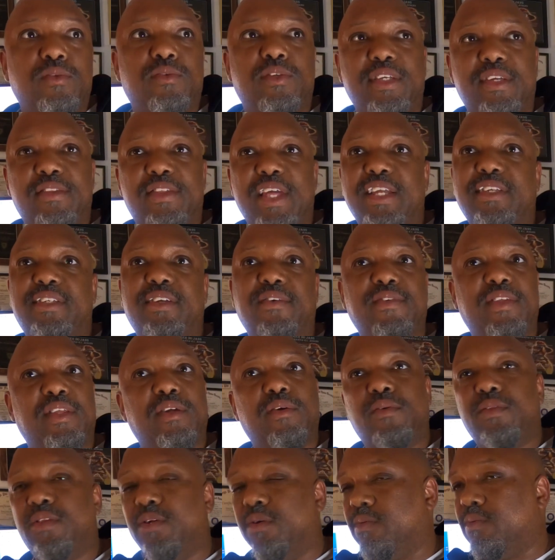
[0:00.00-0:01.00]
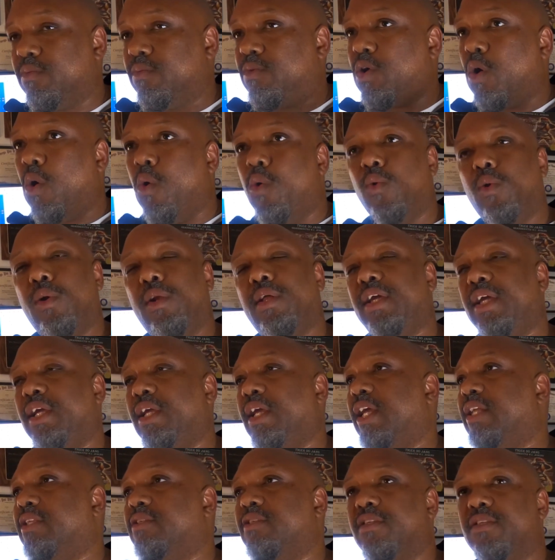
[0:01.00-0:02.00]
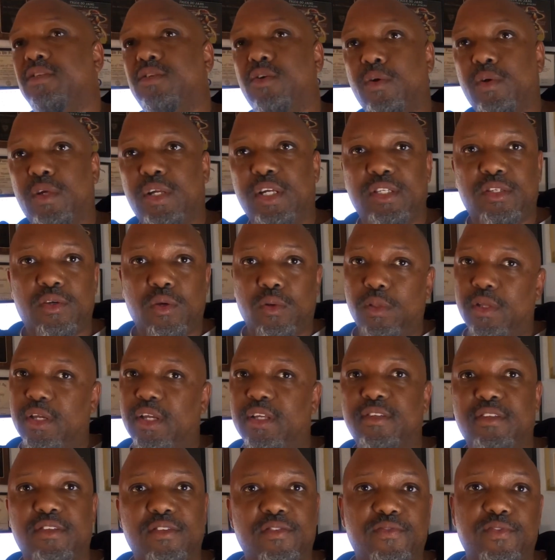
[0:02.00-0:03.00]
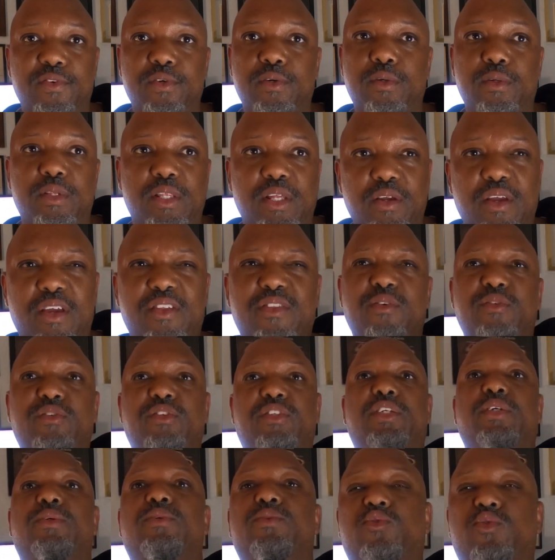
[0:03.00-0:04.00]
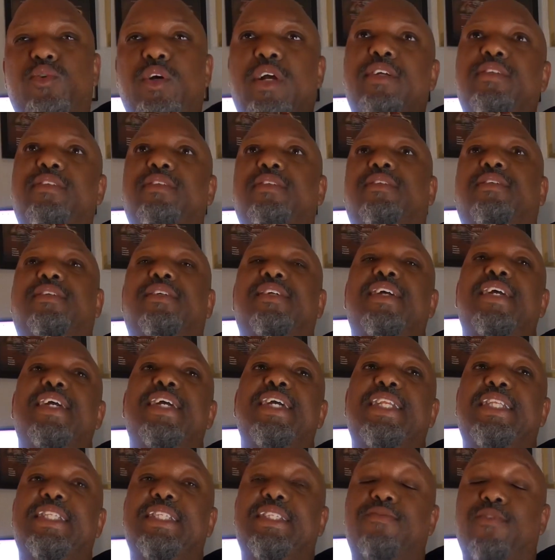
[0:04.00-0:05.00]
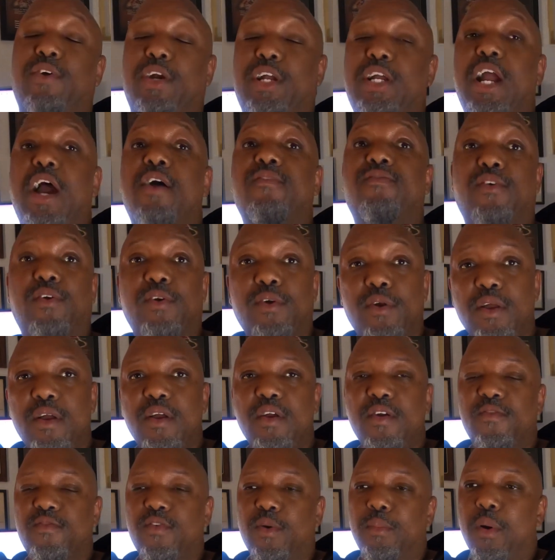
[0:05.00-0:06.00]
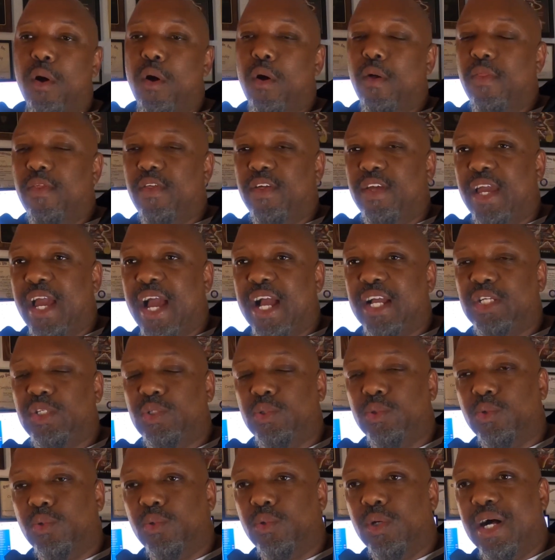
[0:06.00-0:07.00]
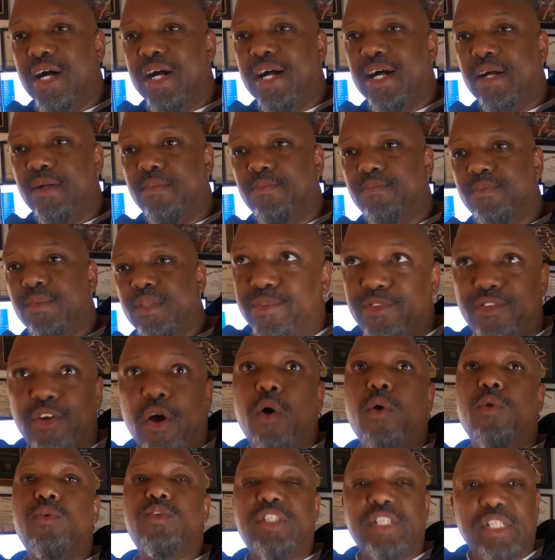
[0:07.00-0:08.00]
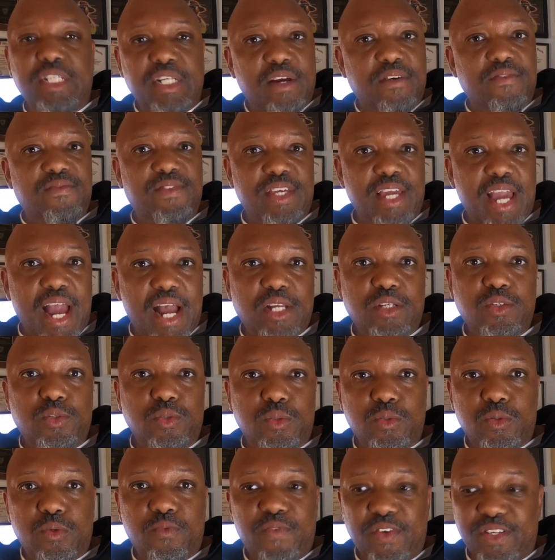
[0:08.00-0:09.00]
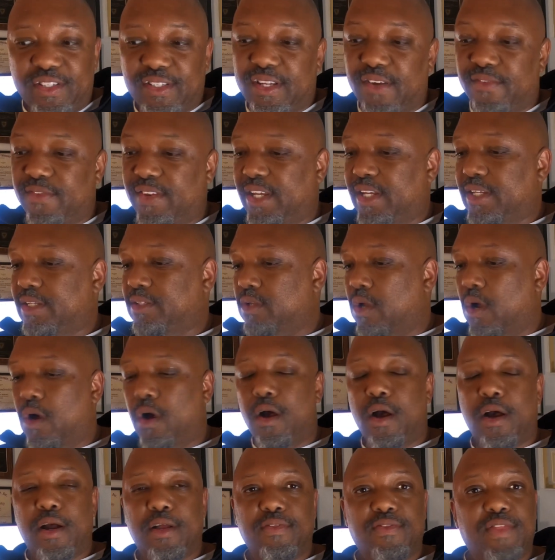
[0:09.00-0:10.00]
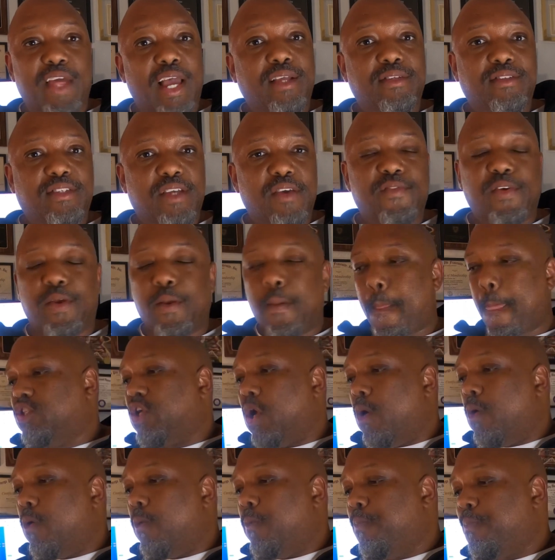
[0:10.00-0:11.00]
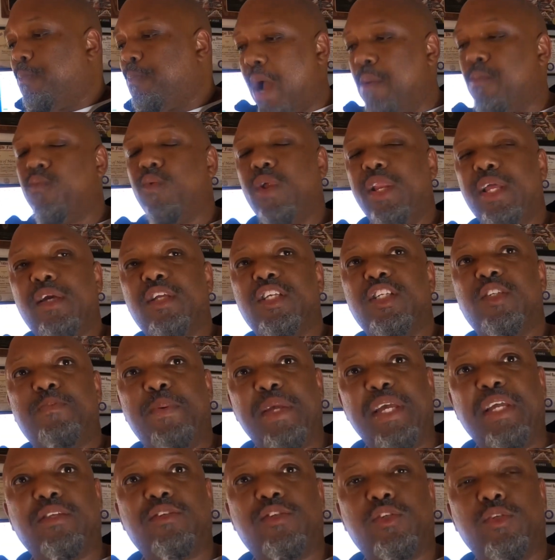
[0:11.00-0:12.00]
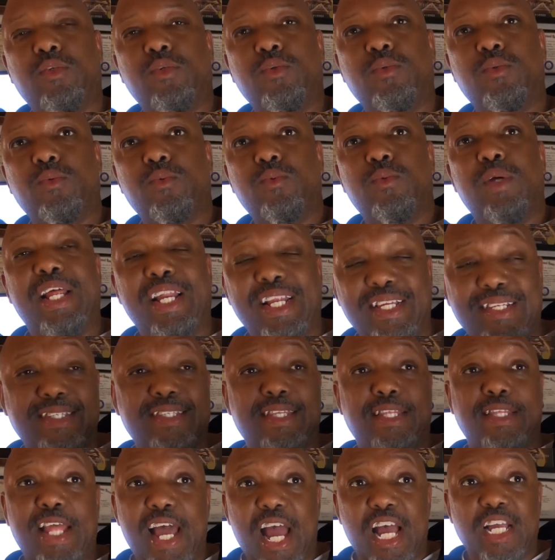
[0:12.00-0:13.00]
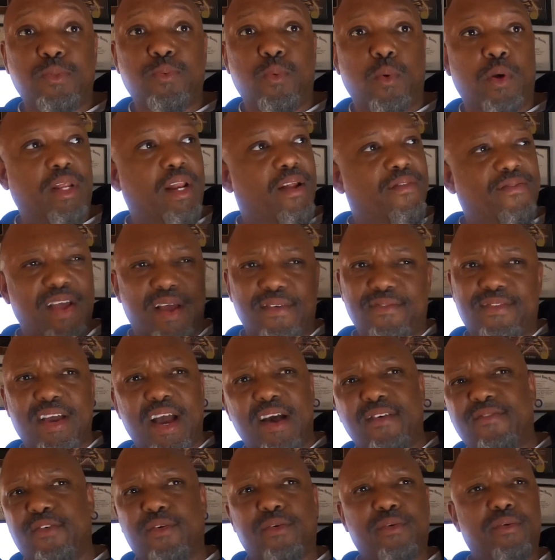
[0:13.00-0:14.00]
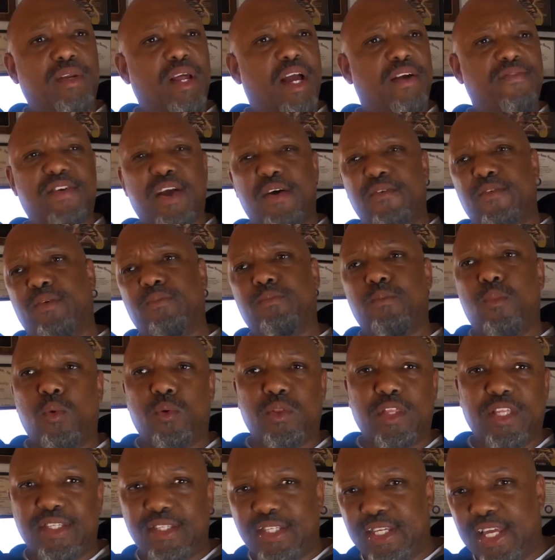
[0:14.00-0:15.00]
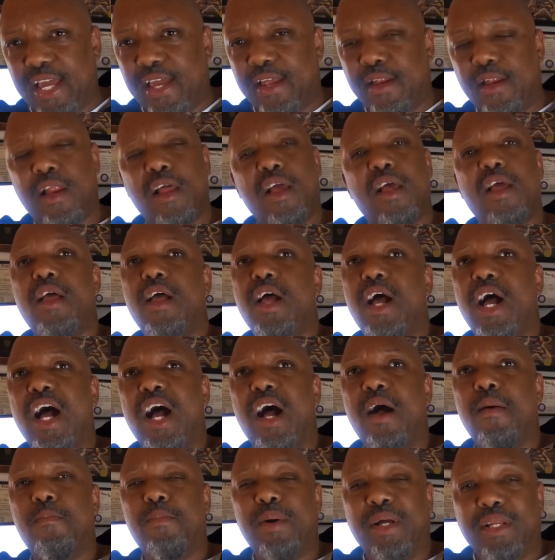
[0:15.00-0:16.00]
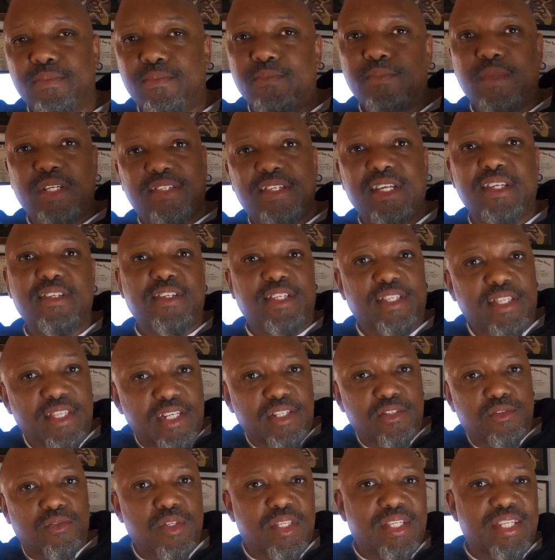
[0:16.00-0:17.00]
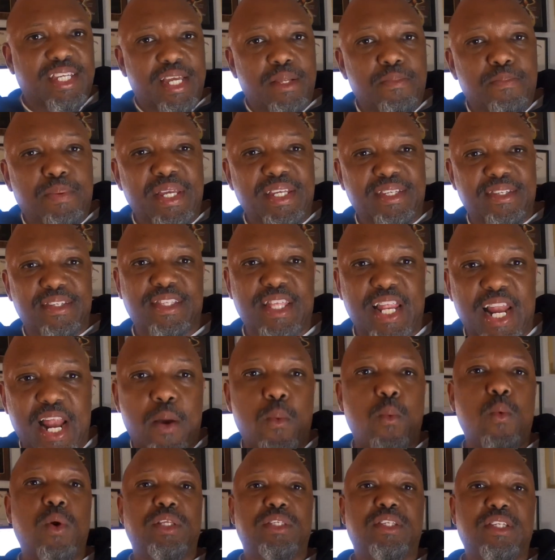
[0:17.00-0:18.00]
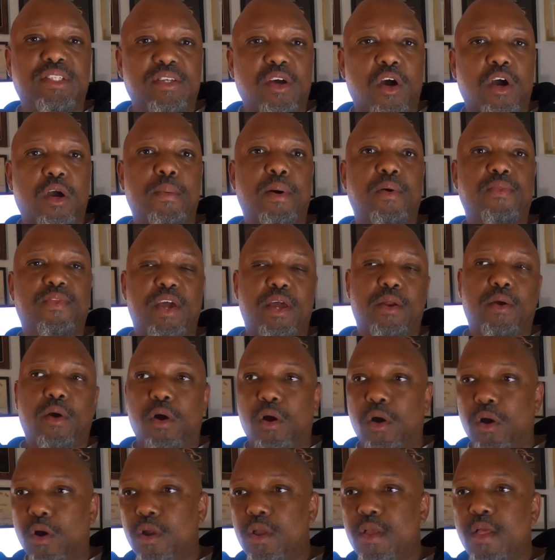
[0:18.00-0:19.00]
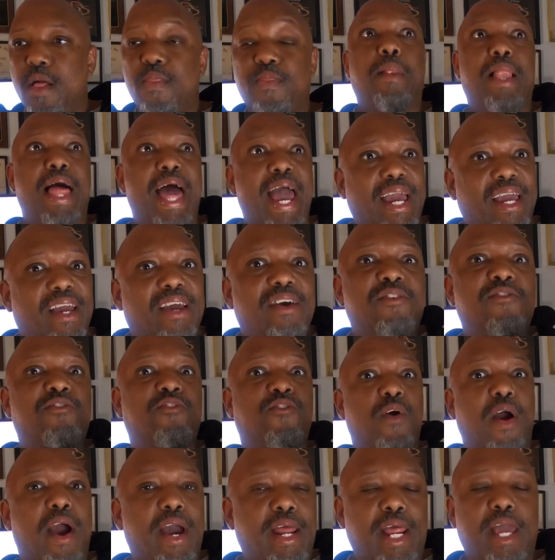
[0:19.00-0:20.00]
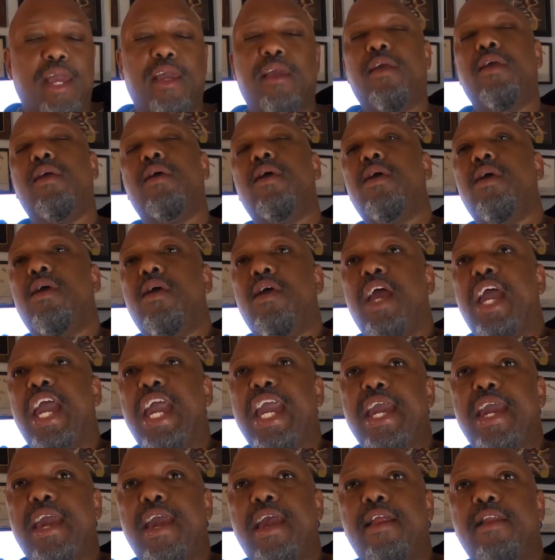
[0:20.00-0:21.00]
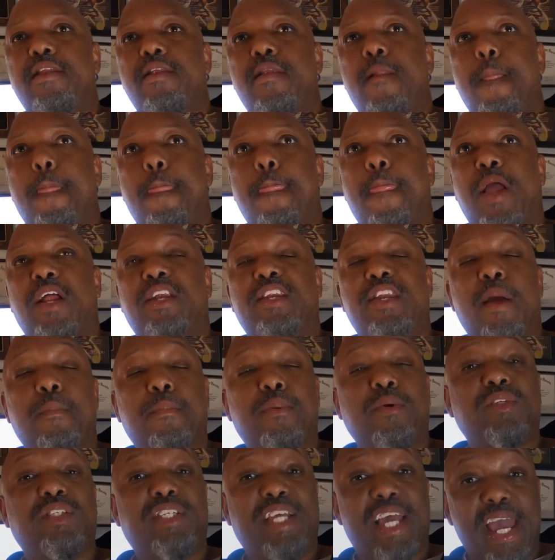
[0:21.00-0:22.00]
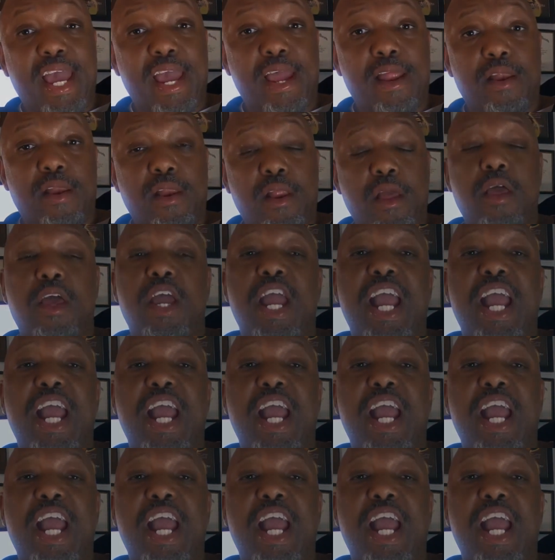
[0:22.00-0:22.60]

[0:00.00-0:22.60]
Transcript: usually Thanksgiving they're, they're totally into the turkey, totally into the food, and they're, and they're still trying to recover from all the actual uh, indulging of the actual festivities on Thanksgiving. So I'm really going to speak to, and this is the last point. I've, I've covered I've covered more than ten, um, but essentially these are the ten pieces that I wanted to talk about that are Black Friday, and number 10